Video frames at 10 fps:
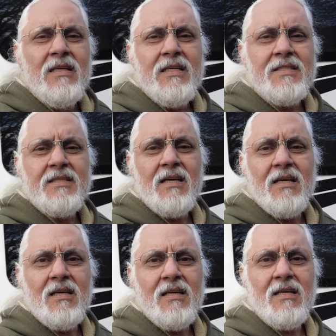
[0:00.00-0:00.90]
it's
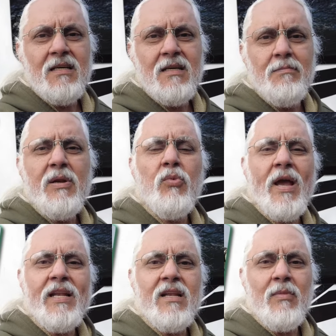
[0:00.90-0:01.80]
uh, been
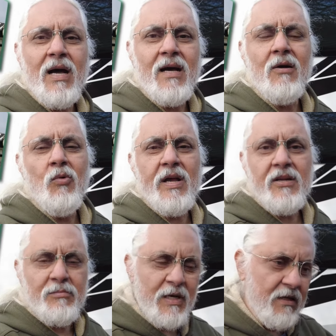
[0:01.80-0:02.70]
weighing my weighing
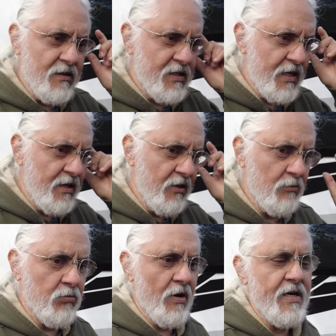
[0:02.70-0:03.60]
on my little tiny little
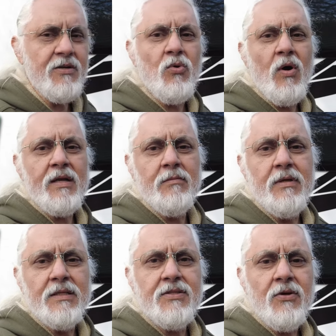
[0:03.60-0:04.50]
brain quite a
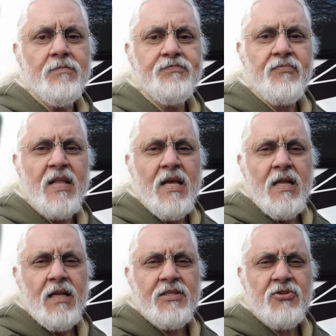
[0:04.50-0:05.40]
bit. So
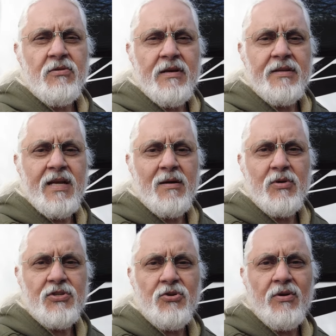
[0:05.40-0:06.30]
let's turn around the camera
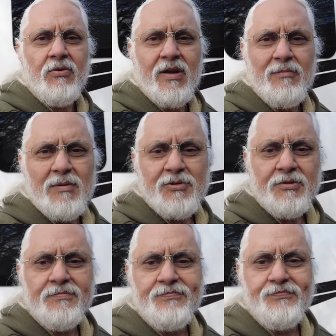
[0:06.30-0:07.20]
and show you what I'm up to.